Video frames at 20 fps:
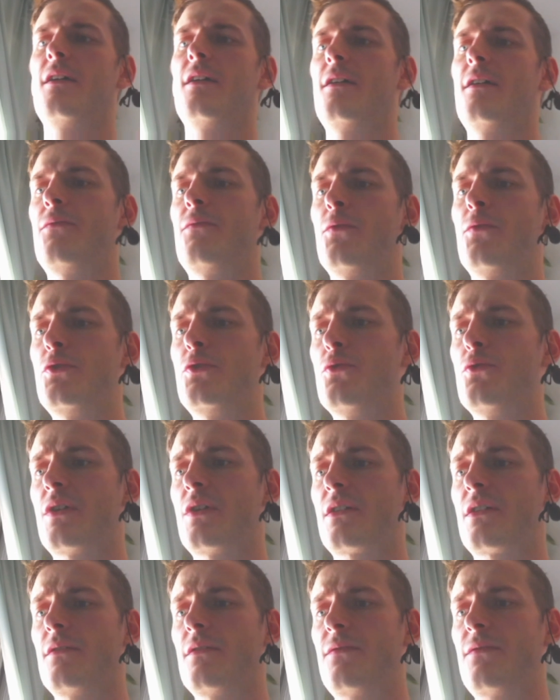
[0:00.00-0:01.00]
for
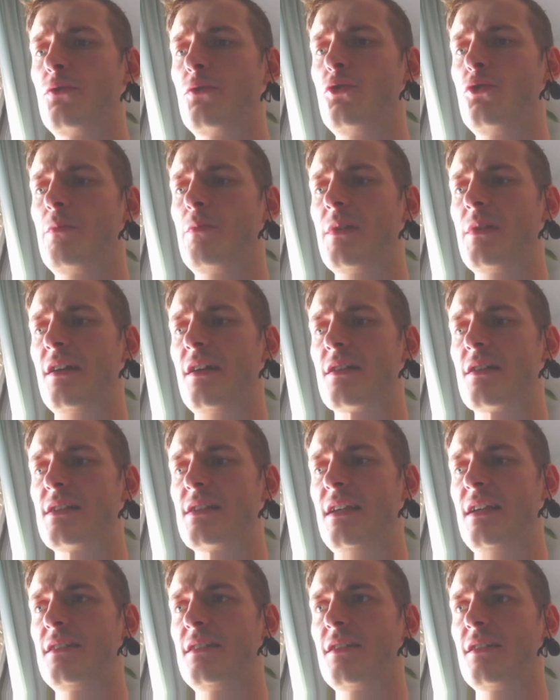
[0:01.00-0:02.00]
new players.
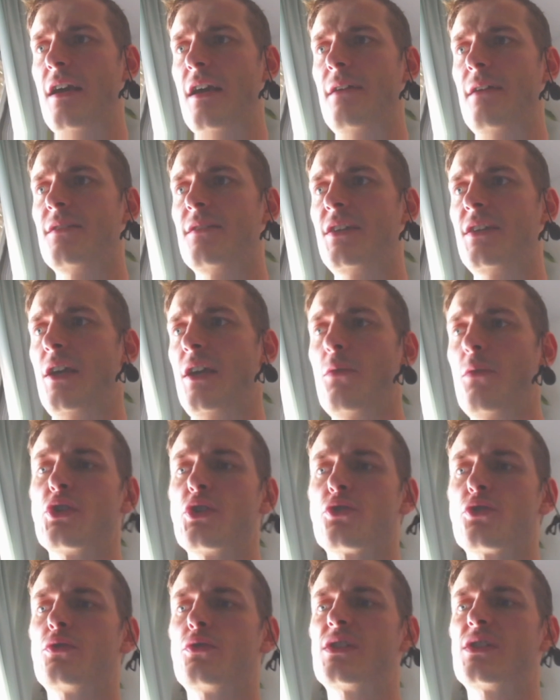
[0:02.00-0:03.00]
And yeah, here we
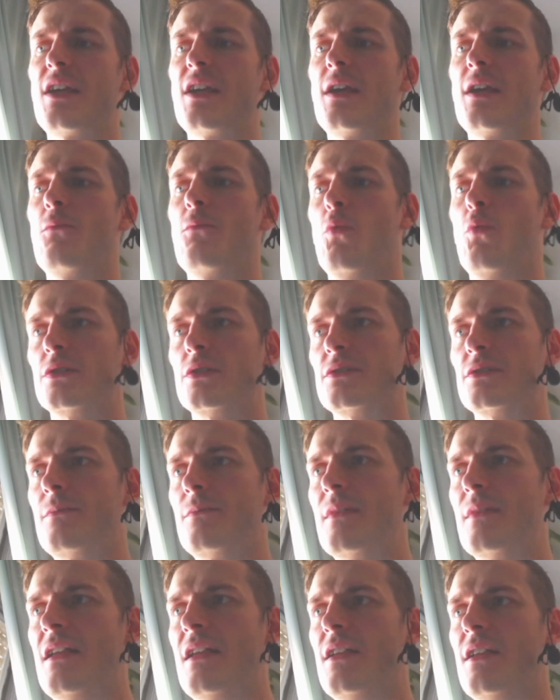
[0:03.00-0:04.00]
should say what,
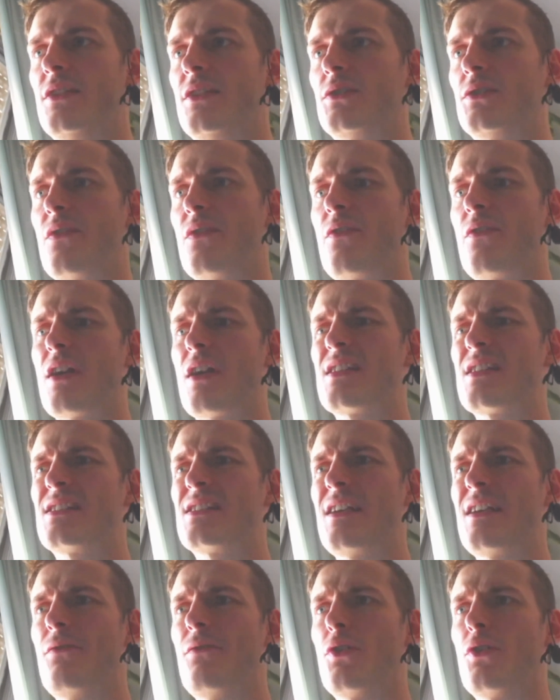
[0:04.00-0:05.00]
that there are
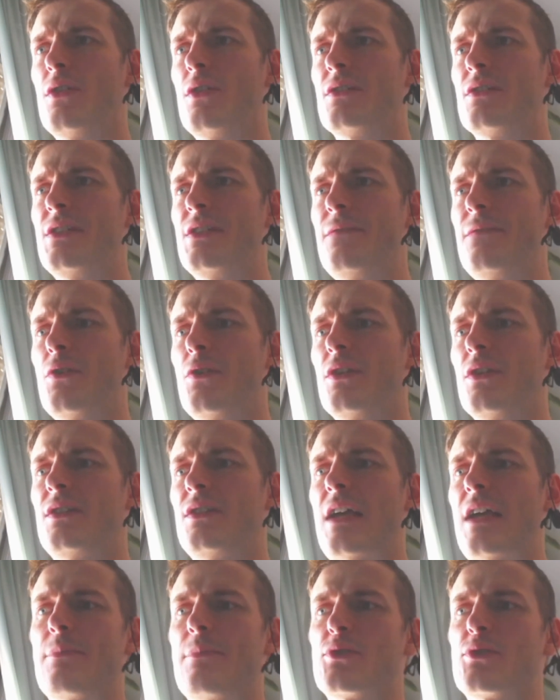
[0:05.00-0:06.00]
several different
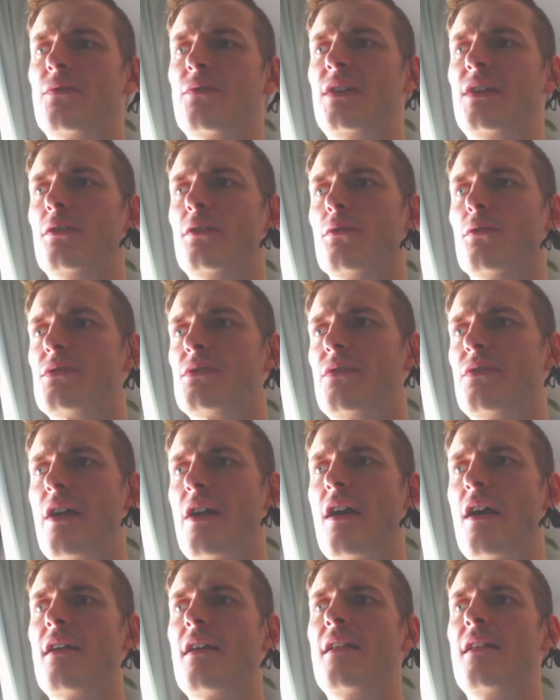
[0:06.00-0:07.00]
types of heroes. There
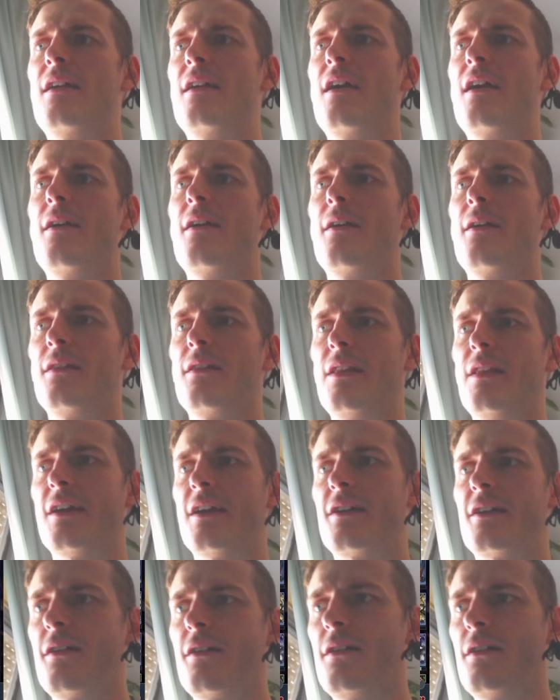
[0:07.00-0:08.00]
are
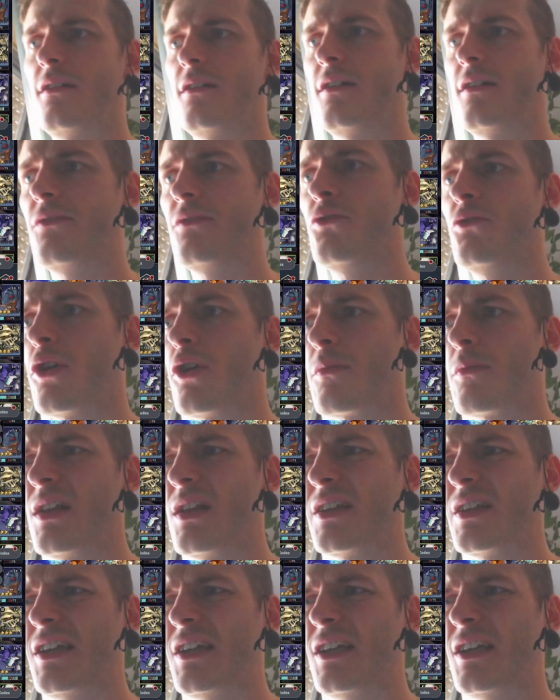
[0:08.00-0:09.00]
like normal
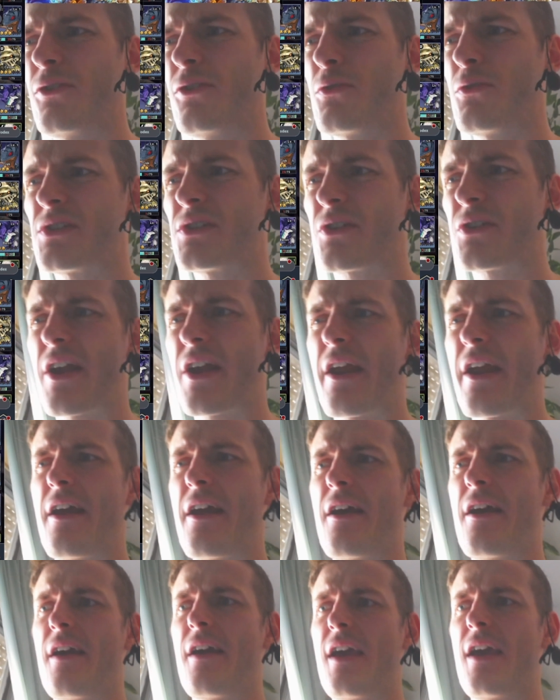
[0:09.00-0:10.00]
heroes,
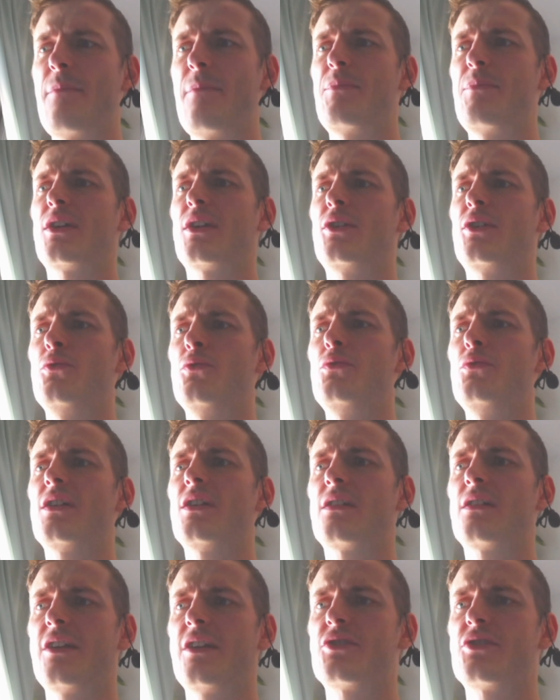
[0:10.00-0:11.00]
rare, epic, unique,
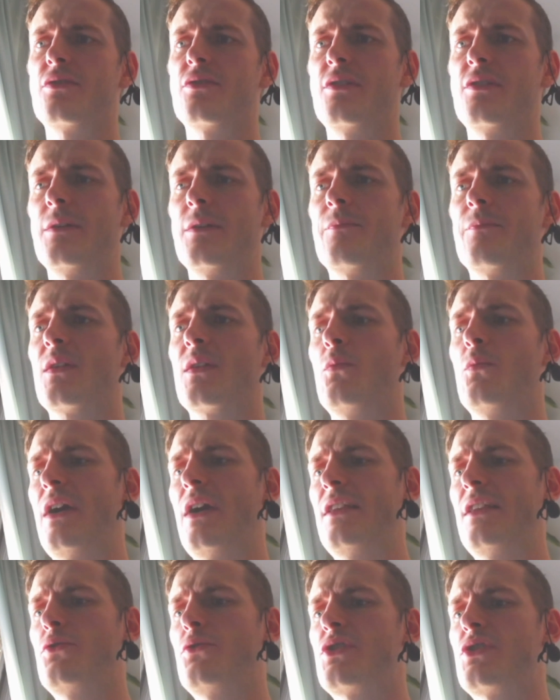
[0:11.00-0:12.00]
legendary.
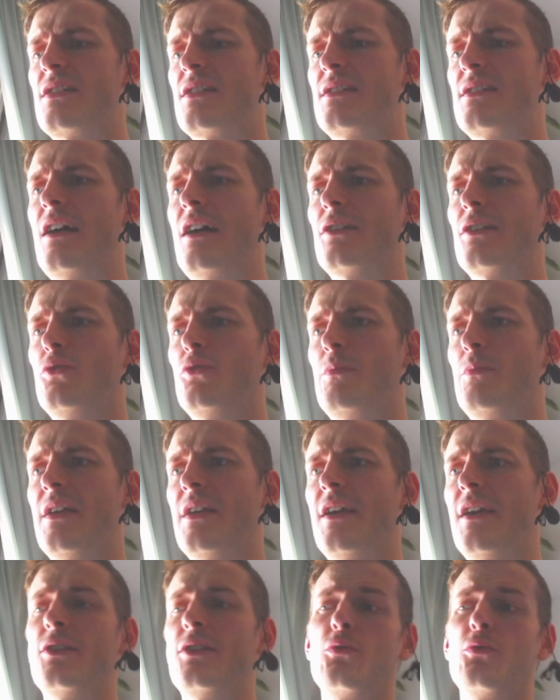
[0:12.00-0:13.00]
When you just start to
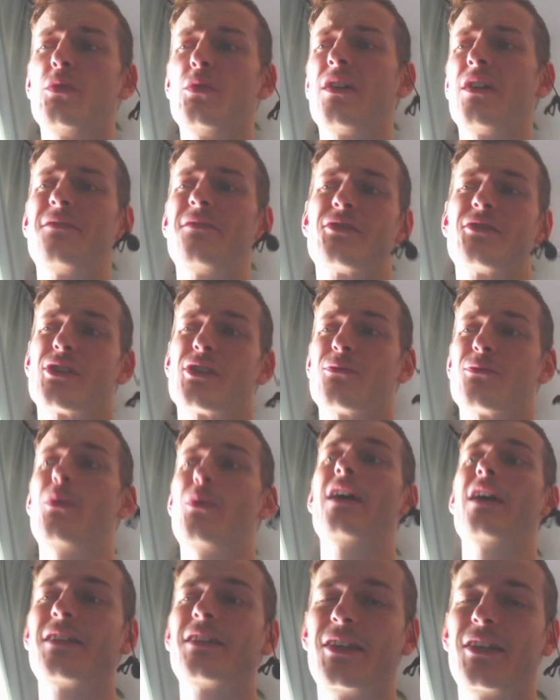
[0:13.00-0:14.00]
play and you would have just
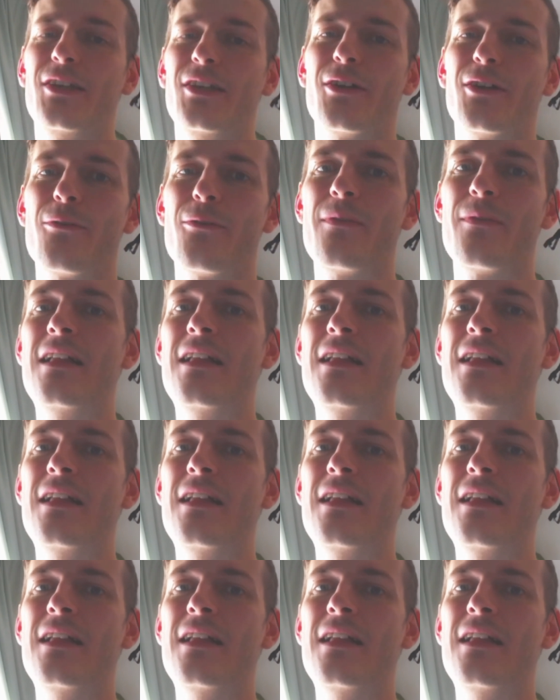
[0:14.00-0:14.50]
one hero,